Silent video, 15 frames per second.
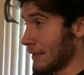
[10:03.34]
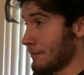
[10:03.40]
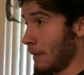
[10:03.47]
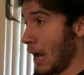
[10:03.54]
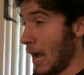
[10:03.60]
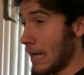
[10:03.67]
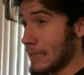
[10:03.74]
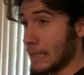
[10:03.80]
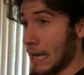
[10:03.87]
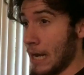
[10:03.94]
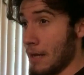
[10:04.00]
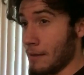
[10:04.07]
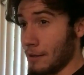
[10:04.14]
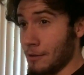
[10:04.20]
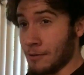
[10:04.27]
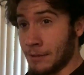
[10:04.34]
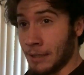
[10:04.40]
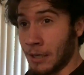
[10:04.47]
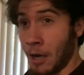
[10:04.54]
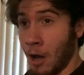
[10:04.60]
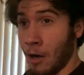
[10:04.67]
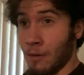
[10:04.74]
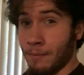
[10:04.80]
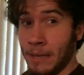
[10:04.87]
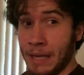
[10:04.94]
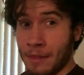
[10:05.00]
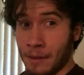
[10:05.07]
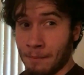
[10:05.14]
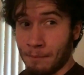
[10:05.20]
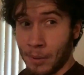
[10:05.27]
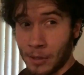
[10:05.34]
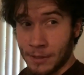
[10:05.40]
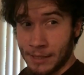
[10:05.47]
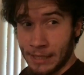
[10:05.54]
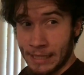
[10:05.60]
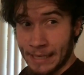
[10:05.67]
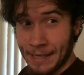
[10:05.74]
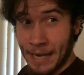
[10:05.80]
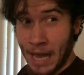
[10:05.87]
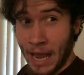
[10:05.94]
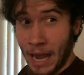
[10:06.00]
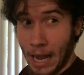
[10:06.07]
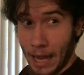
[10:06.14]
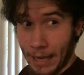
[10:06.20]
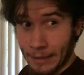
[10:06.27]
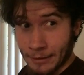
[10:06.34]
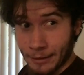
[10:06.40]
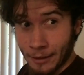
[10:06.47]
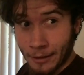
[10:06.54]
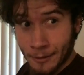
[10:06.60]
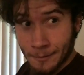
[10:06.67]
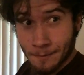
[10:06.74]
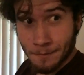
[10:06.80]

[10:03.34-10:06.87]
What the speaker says: in my day, they used to call me the Pussy Annihilator.